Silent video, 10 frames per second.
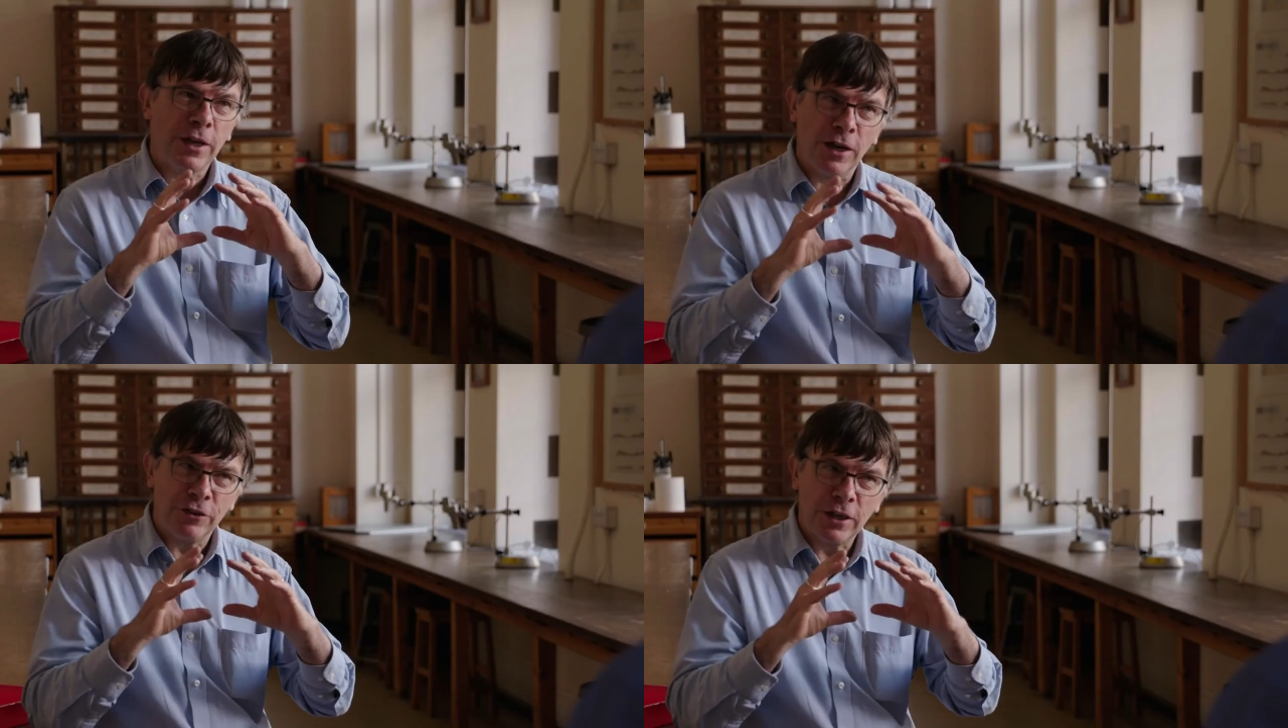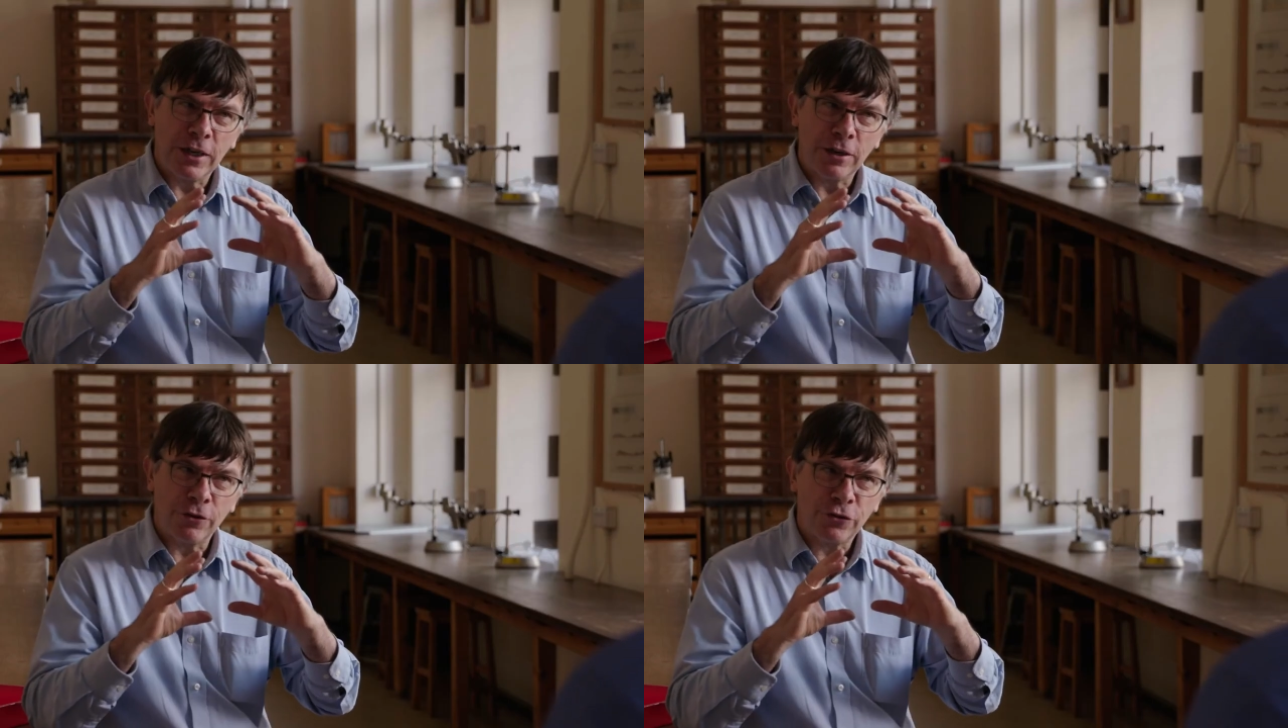the idea
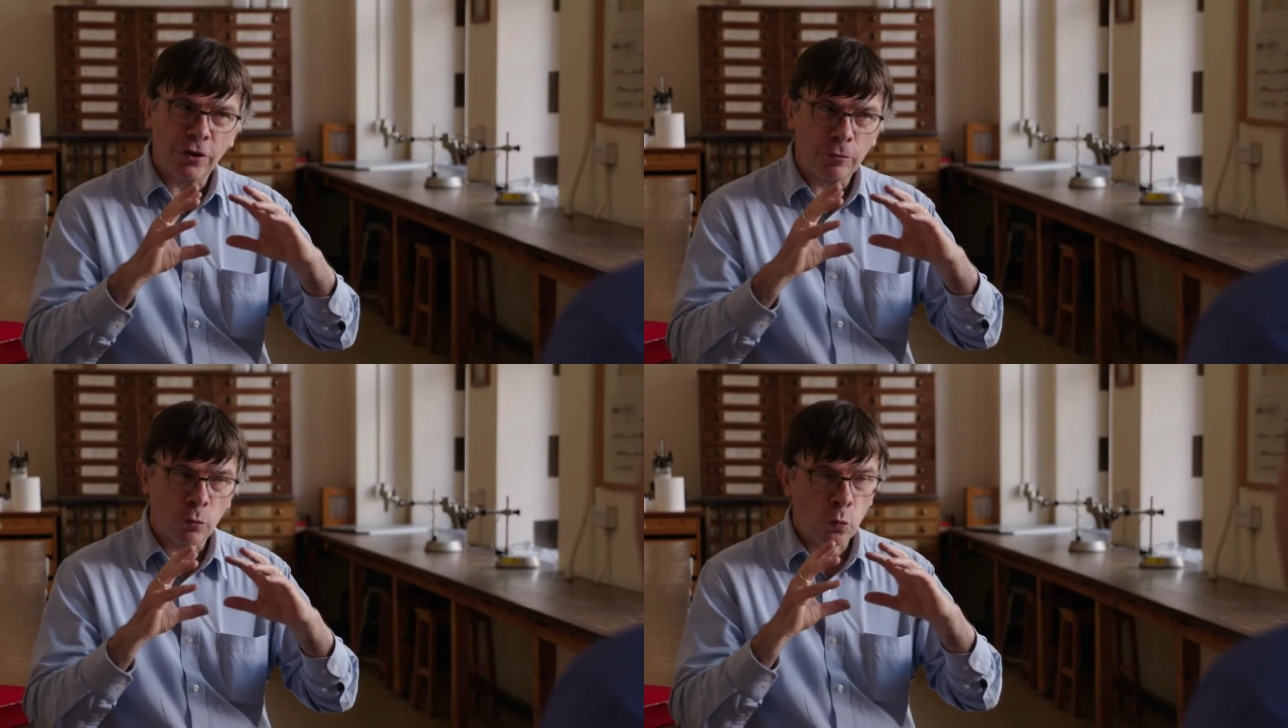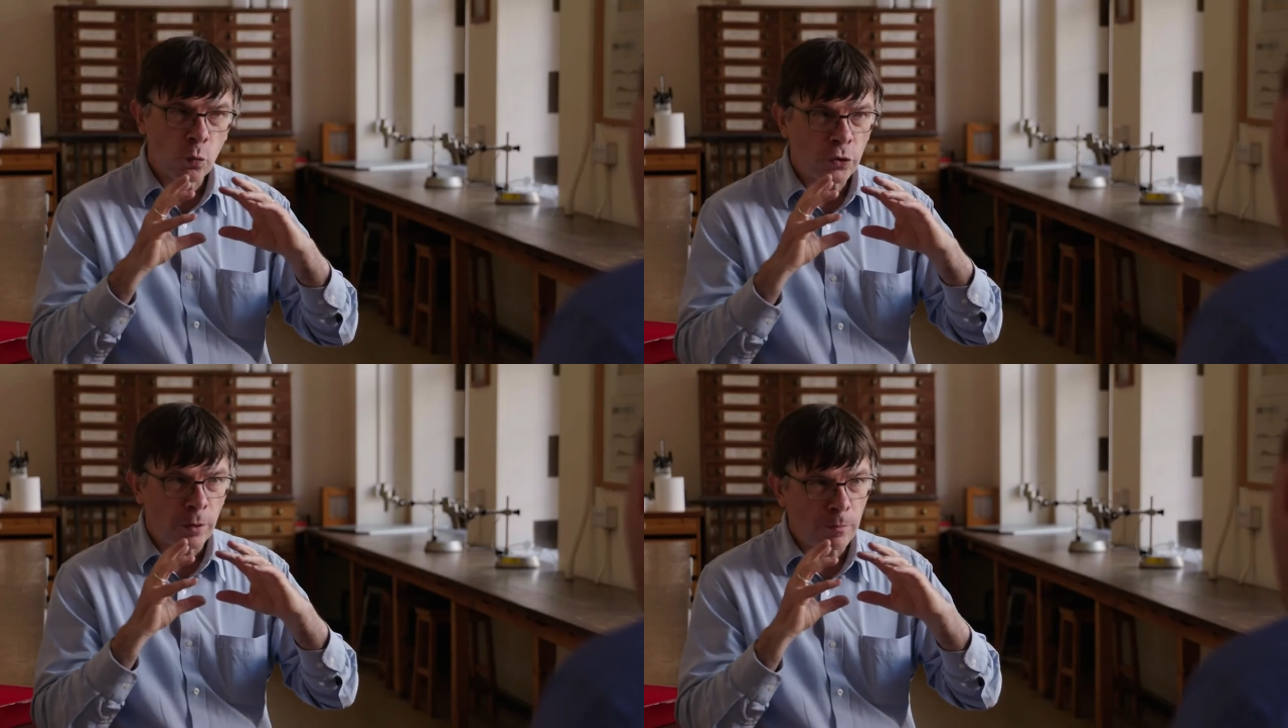here is that
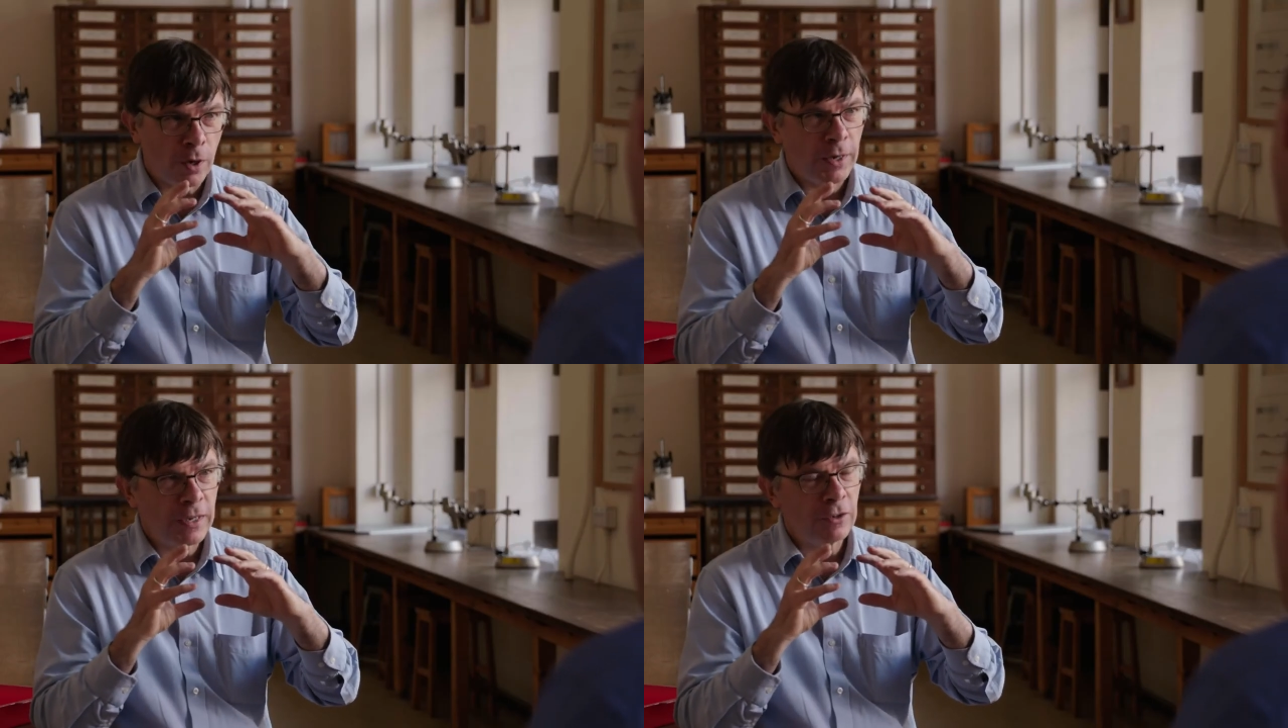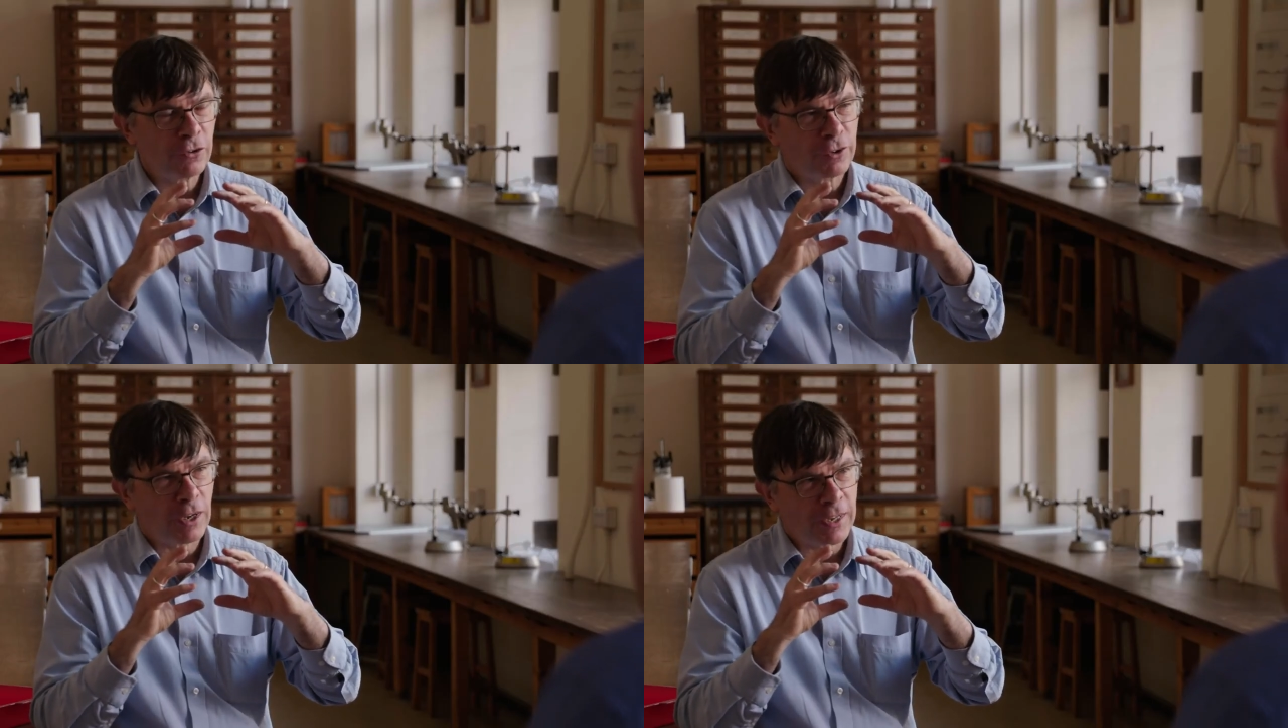the
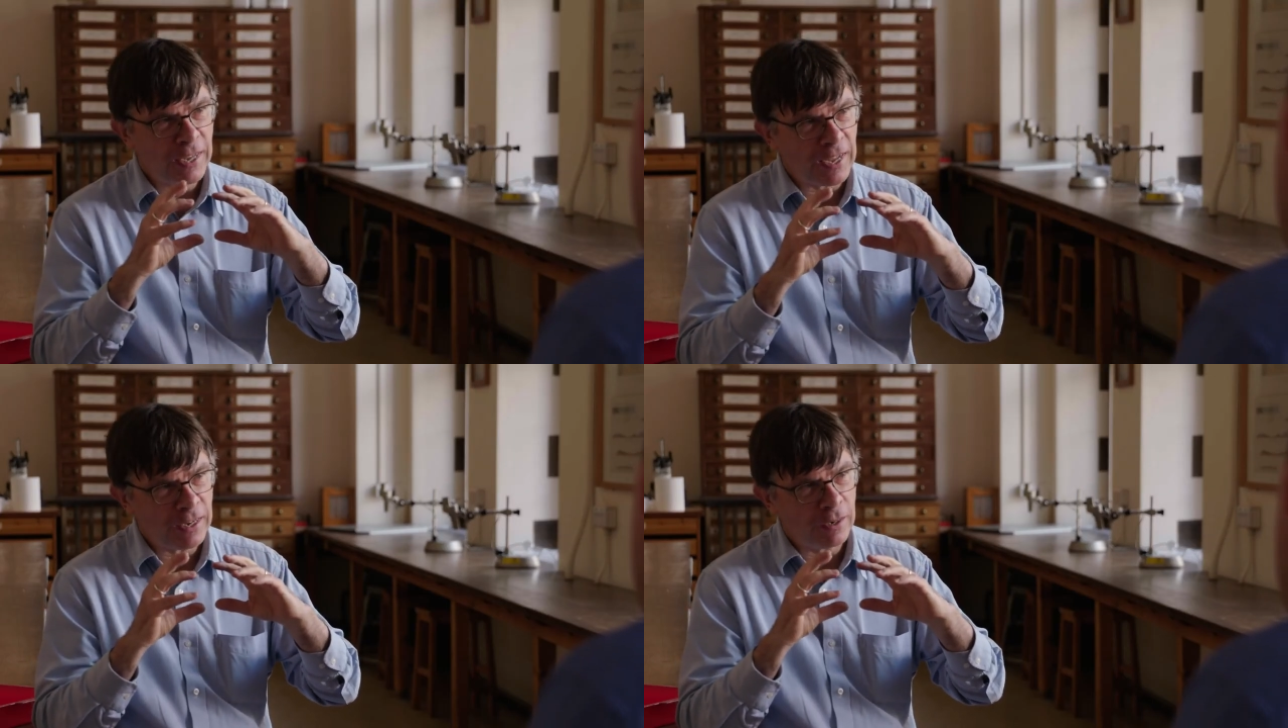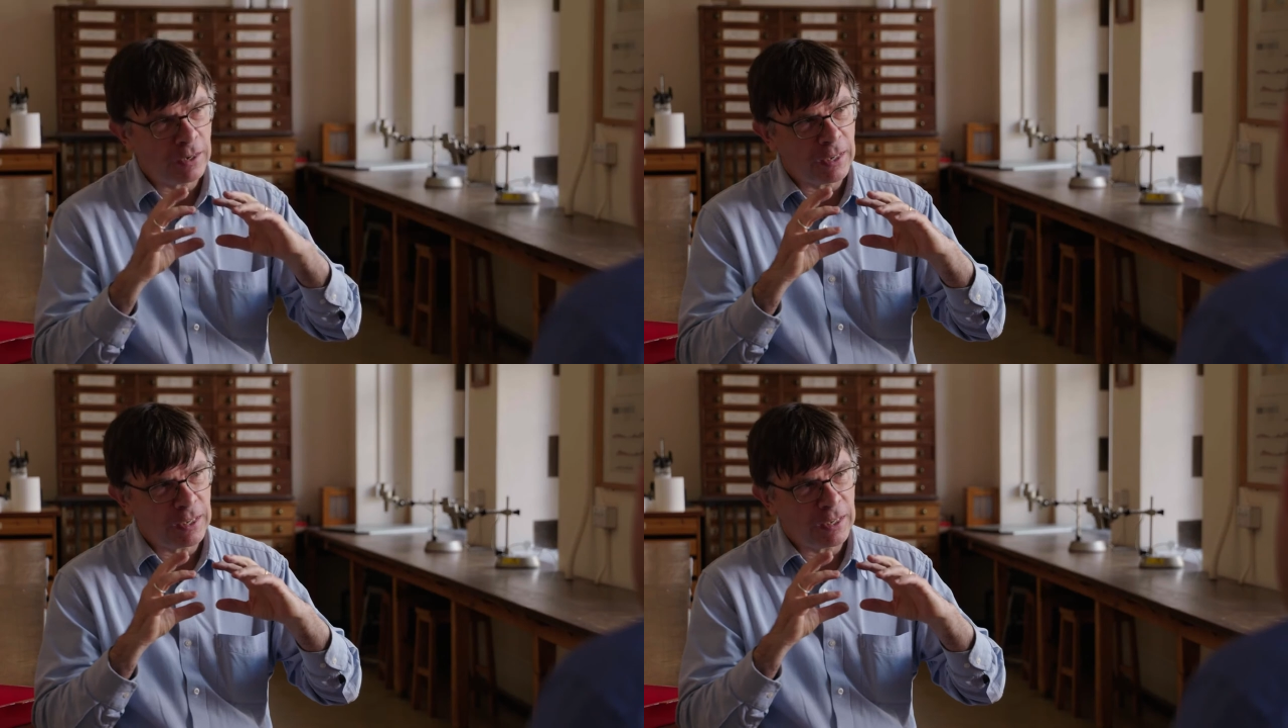mind, again,